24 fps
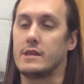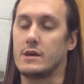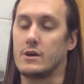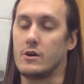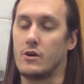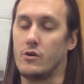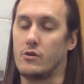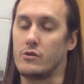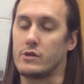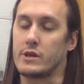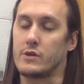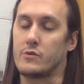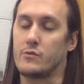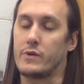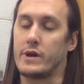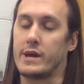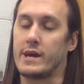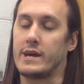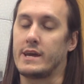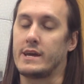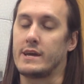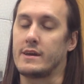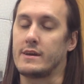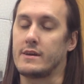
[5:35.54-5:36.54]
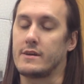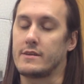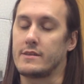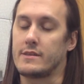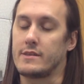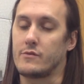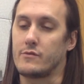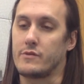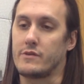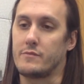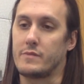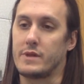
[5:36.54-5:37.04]
the only way
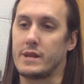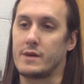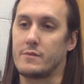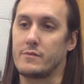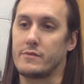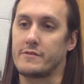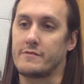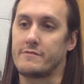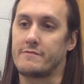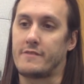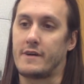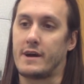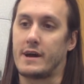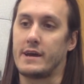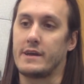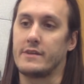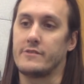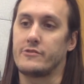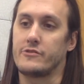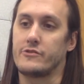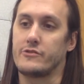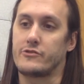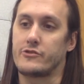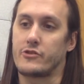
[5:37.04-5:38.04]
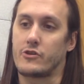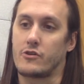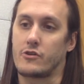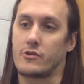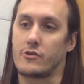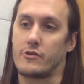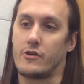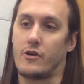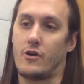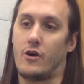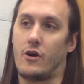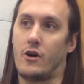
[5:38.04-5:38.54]
that we've been able to find to
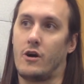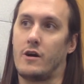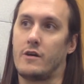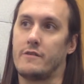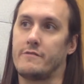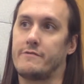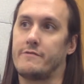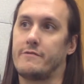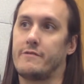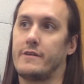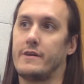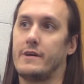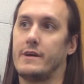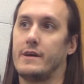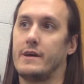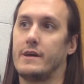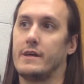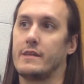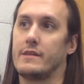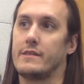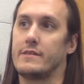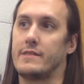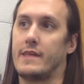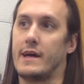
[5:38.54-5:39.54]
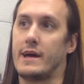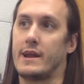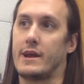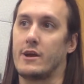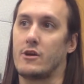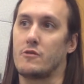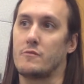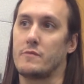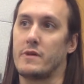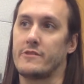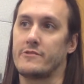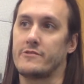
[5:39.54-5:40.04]
turn off that
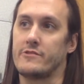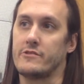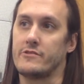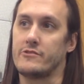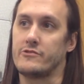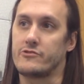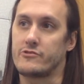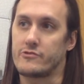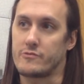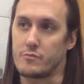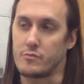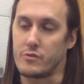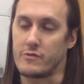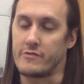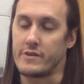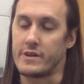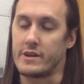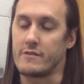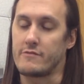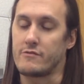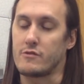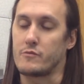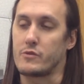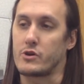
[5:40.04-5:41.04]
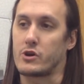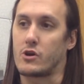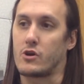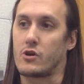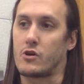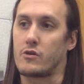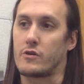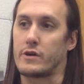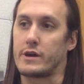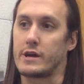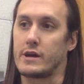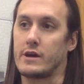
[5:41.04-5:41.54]
error message, prevent it from
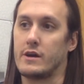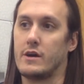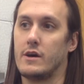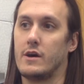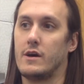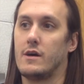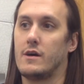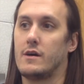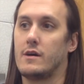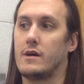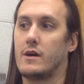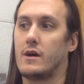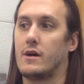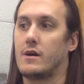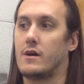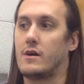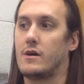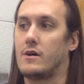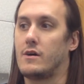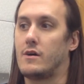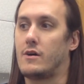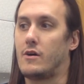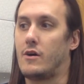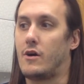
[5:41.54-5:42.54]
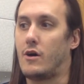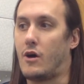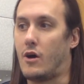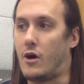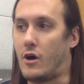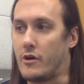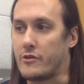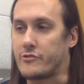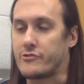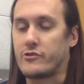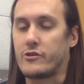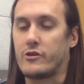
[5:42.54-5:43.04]
occurring,
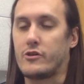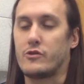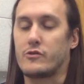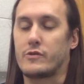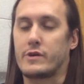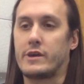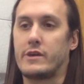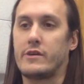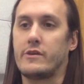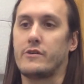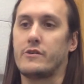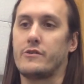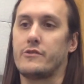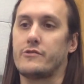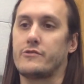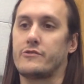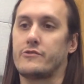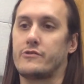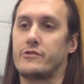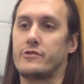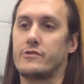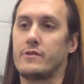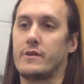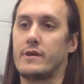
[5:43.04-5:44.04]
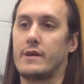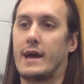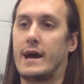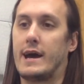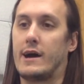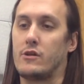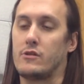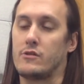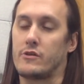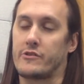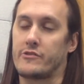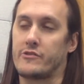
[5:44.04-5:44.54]
also kills
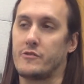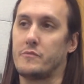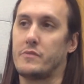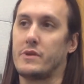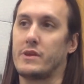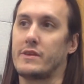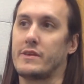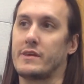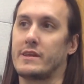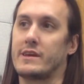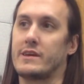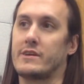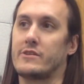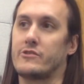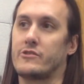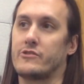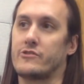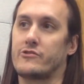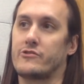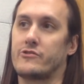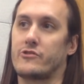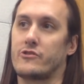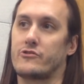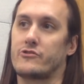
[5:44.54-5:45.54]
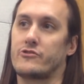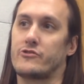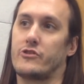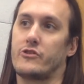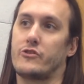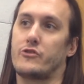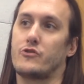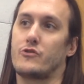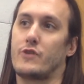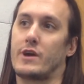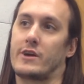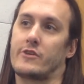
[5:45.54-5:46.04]
Outlook's ability to search
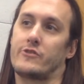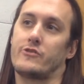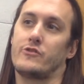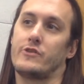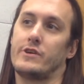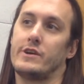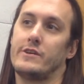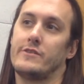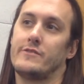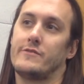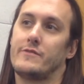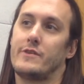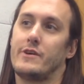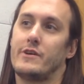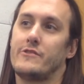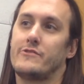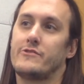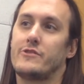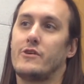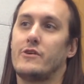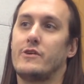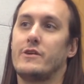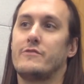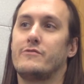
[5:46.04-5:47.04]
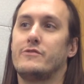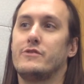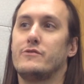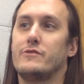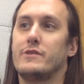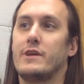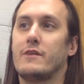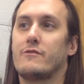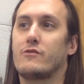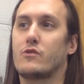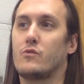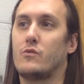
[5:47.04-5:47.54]
the directory. So if you
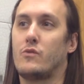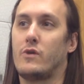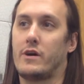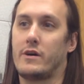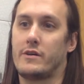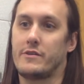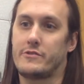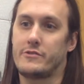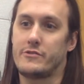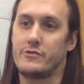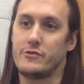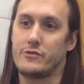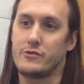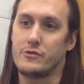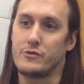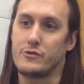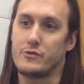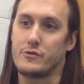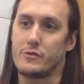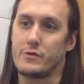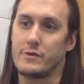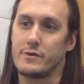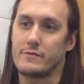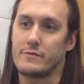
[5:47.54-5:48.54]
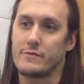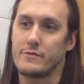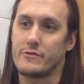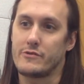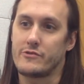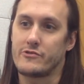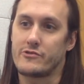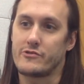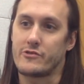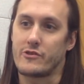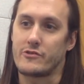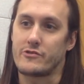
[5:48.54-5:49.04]
never want to
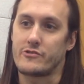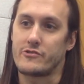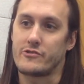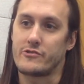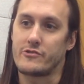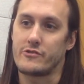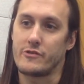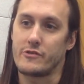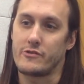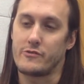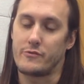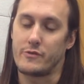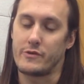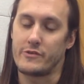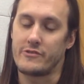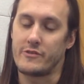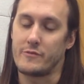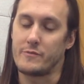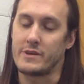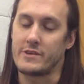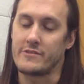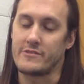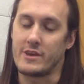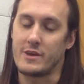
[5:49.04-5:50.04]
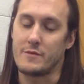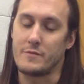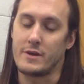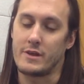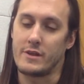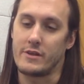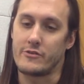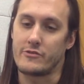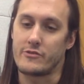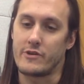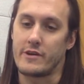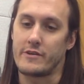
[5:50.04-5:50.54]
search what somebody's
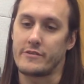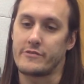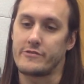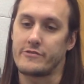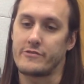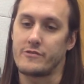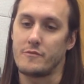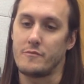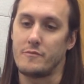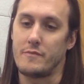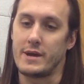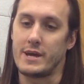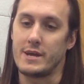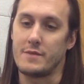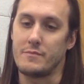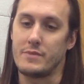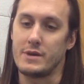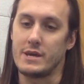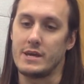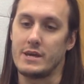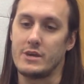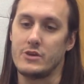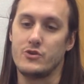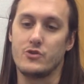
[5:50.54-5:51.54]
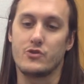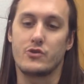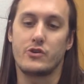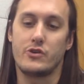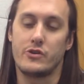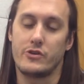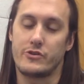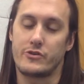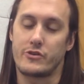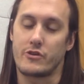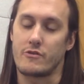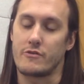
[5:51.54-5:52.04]
email address might be, you
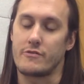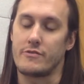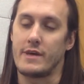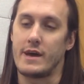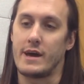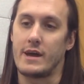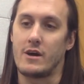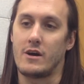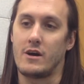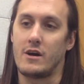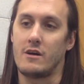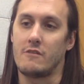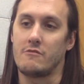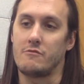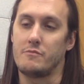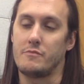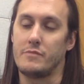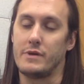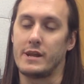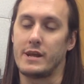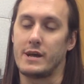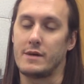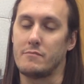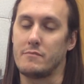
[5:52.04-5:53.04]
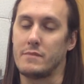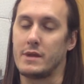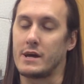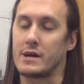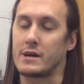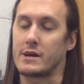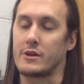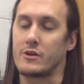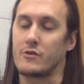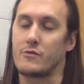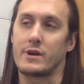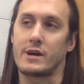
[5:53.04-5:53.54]
could turn that off, but I'm
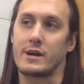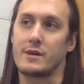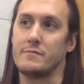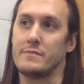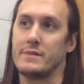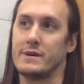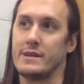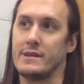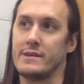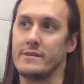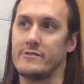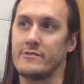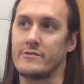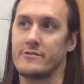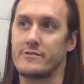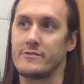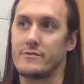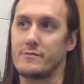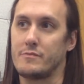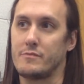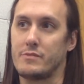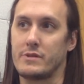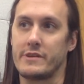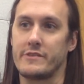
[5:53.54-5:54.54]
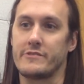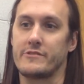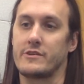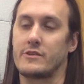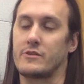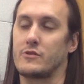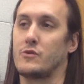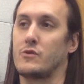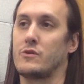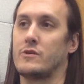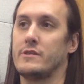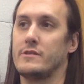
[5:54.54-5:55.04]
not going to recommend it. Just please
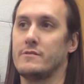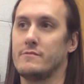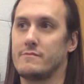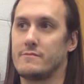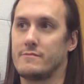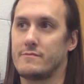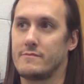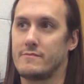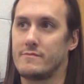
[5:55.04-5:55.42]
ignore it.